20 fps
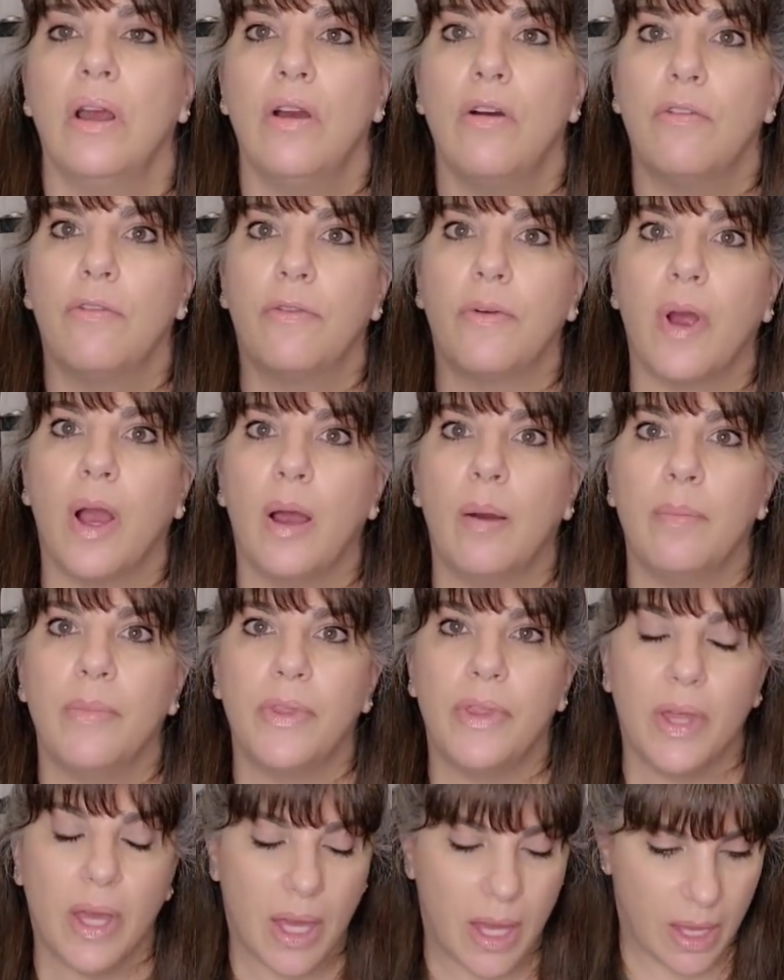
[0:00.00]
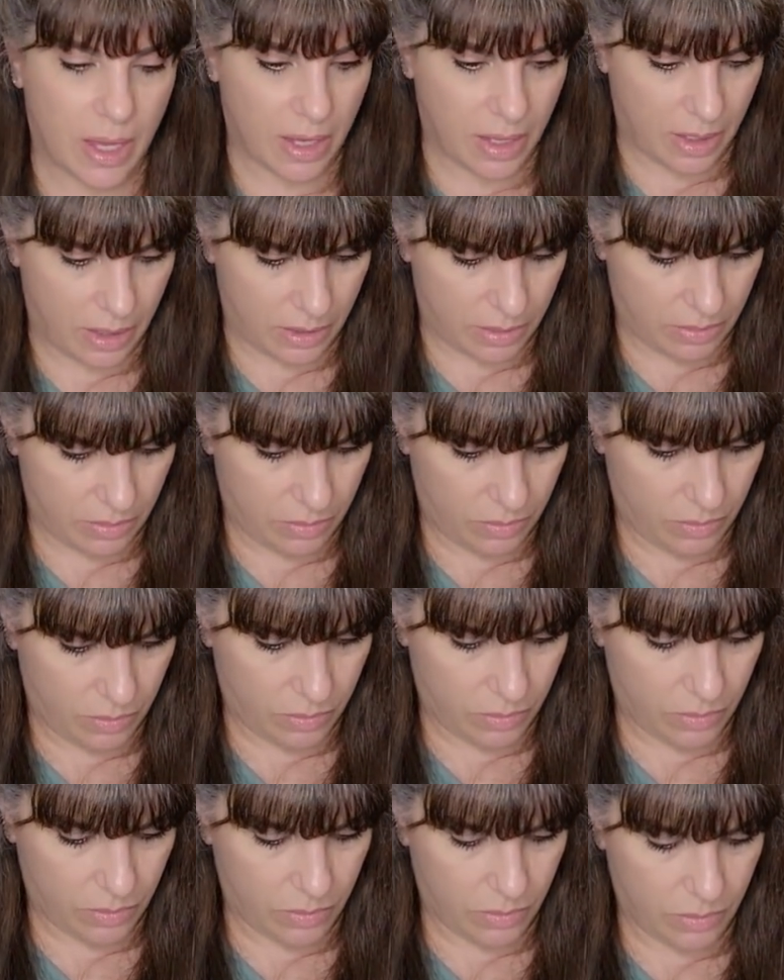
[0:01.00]
from the
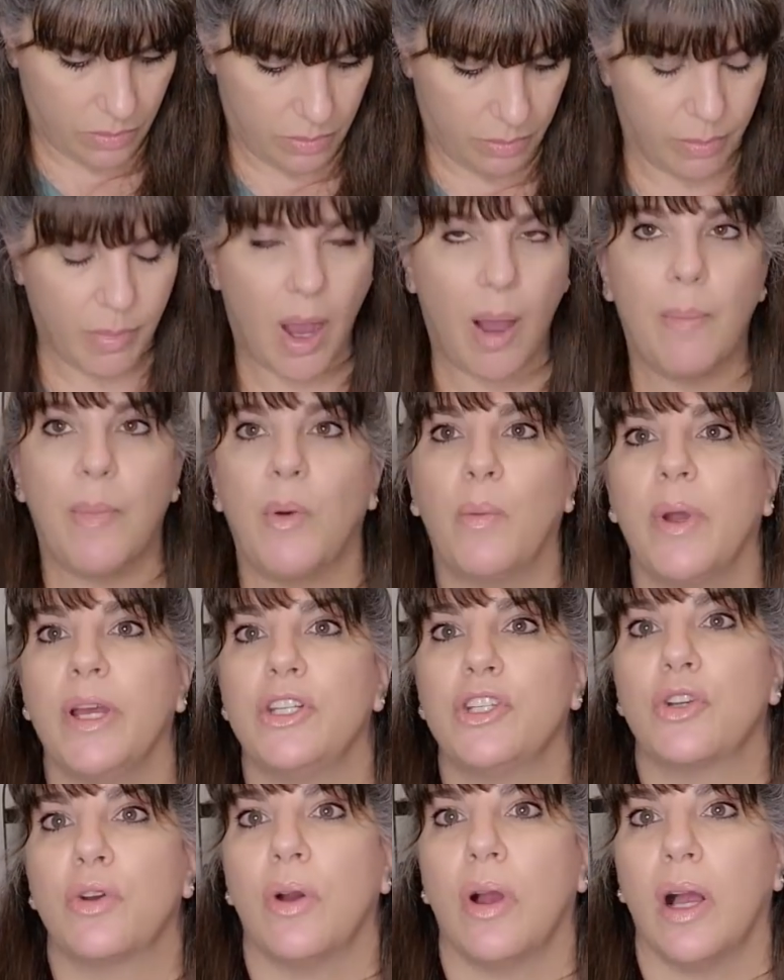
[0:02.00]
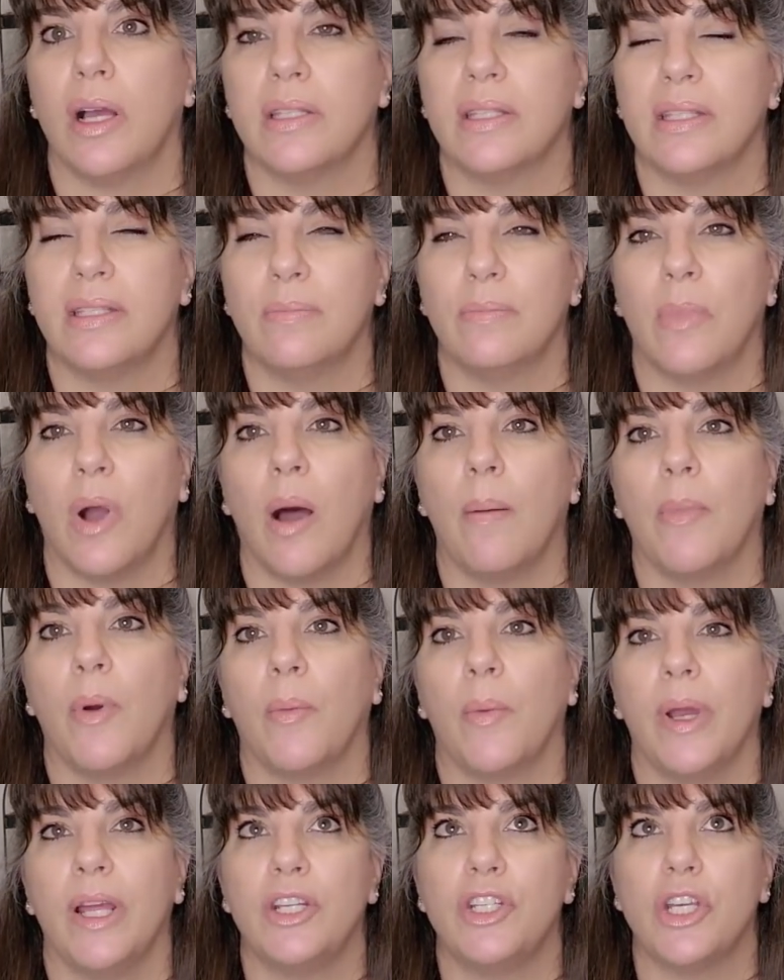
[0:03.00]
Mama Witch Crossed Mama
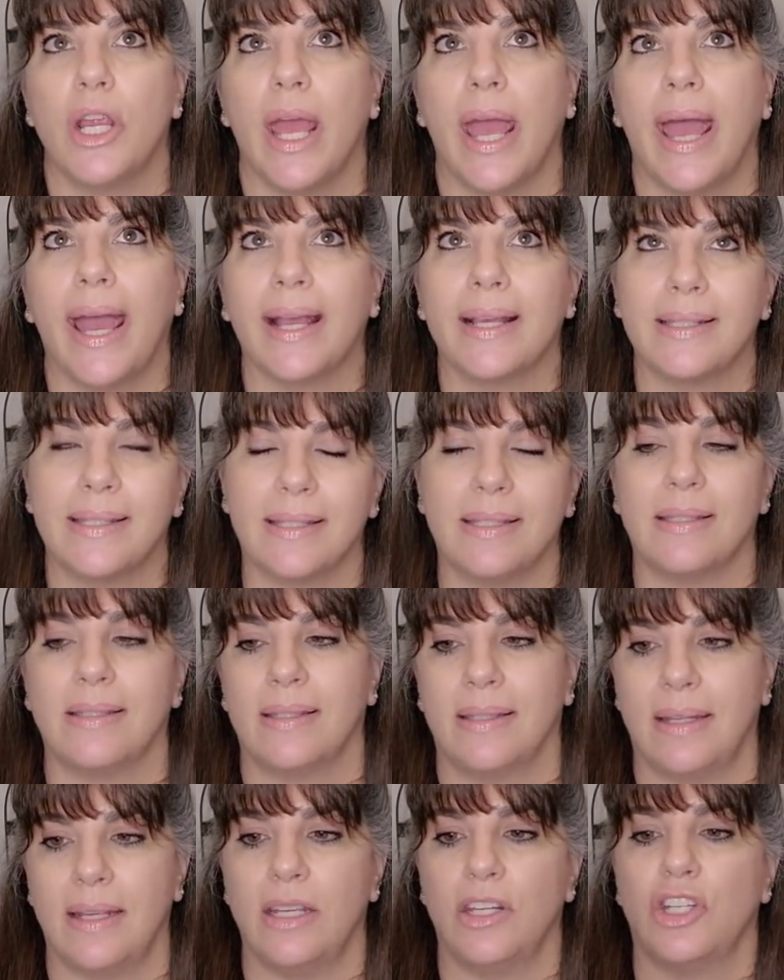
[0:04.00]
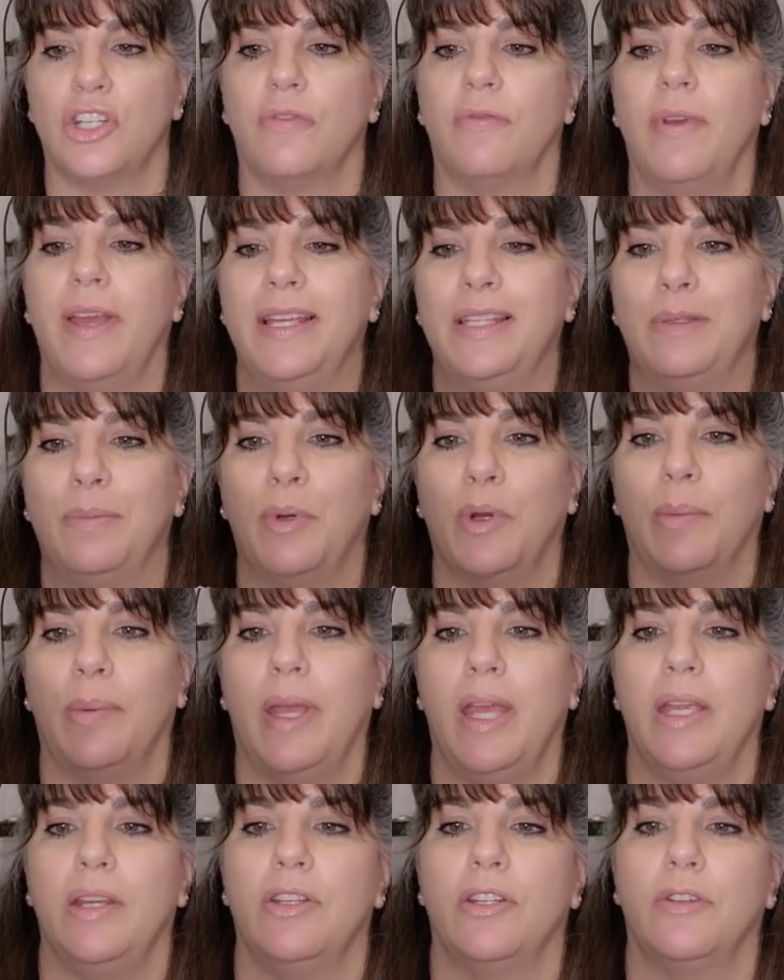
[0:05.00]
Witch X Stitch Facebook
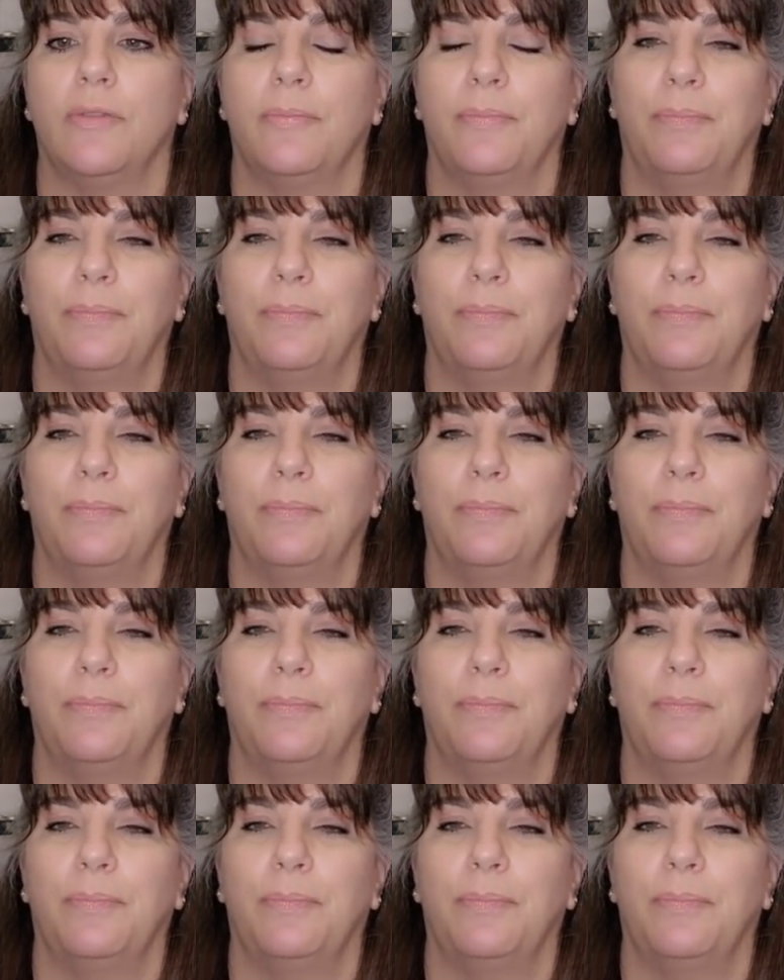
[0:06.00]
page.